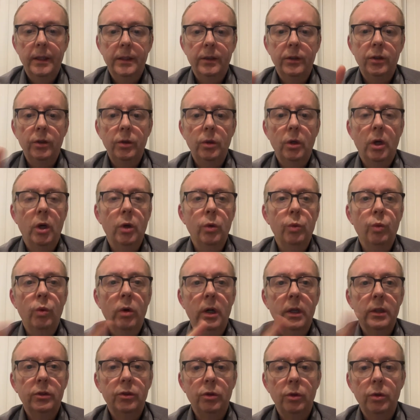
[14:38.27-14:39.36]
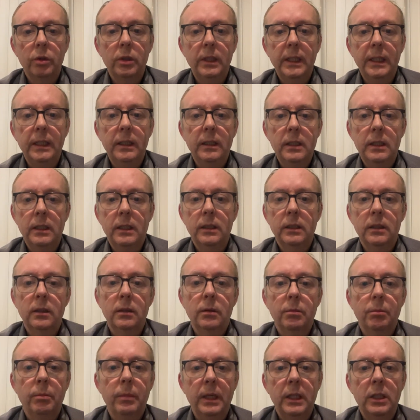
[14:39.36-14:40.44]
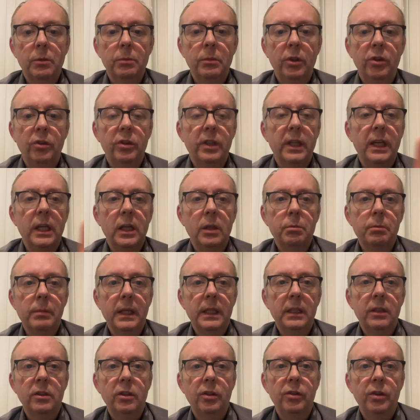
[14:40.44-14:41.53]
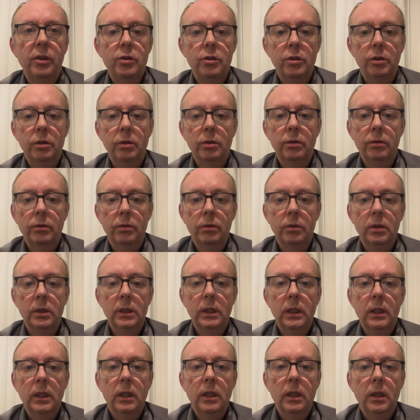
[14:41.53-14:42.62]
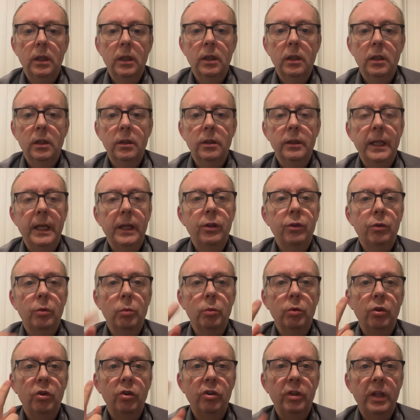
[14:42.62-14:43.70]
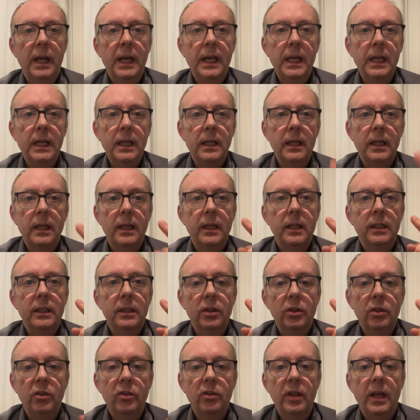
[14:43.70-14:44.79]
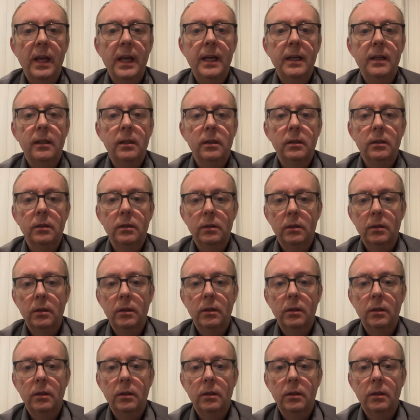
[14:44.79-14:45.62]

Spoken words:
Do homework, do cleaning, make a mistake, make a decision. The next one was say and tell.